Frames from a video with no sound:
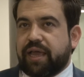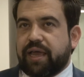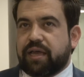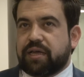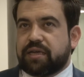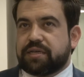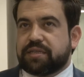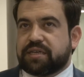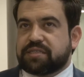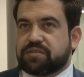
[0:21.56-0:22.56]
And
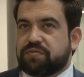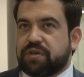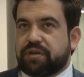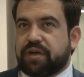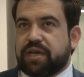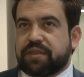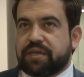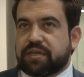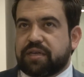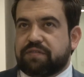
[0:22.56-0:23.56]
that's where I
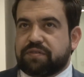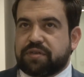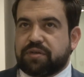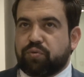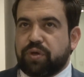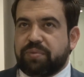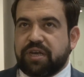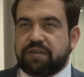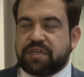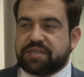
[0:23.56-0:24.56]
think if we
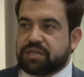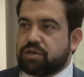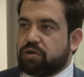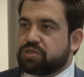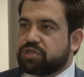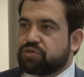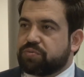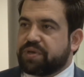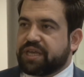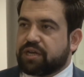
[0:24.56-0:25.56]
believe that technology
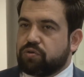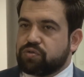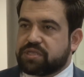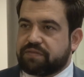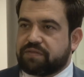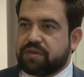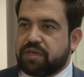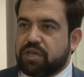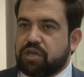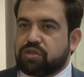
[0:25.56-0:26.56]
should be inclusive,
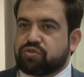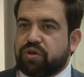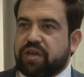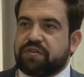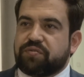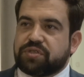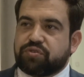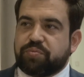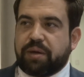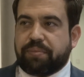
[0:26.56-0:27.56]
so everyone
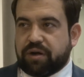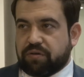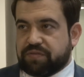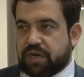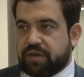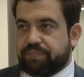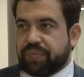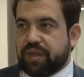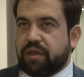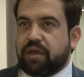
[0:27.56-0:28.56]
should be a part of that.
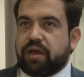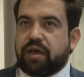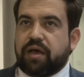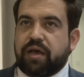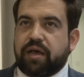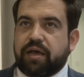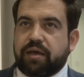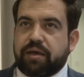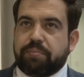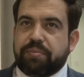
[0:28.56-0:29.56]

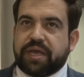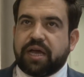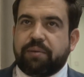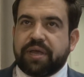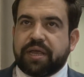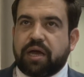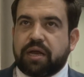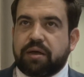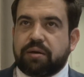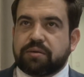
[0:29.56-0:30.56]
Uh, becoming
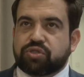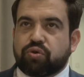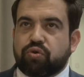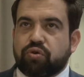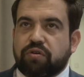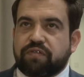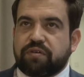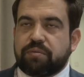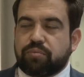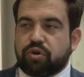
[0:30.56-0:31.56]
a sort of
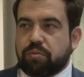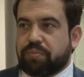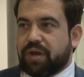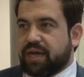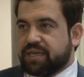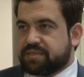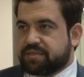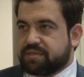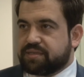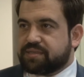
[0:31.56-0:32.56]
a
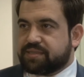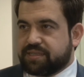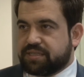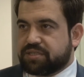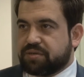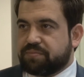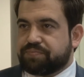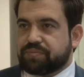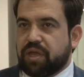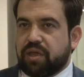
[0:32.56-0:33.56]
monopolized system
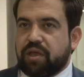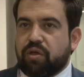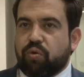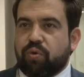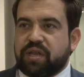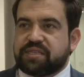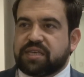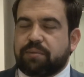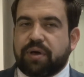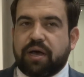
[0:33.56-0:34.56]
will
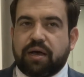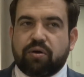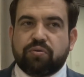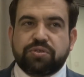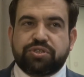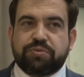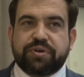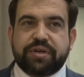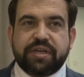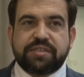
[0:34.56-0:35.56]
somehow
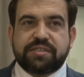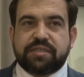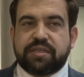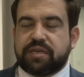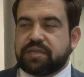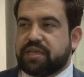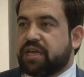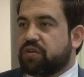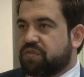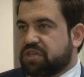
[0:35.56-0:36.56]
jeopardize uh, the
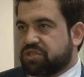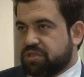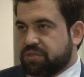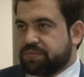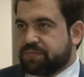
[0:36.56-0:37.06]
innovation,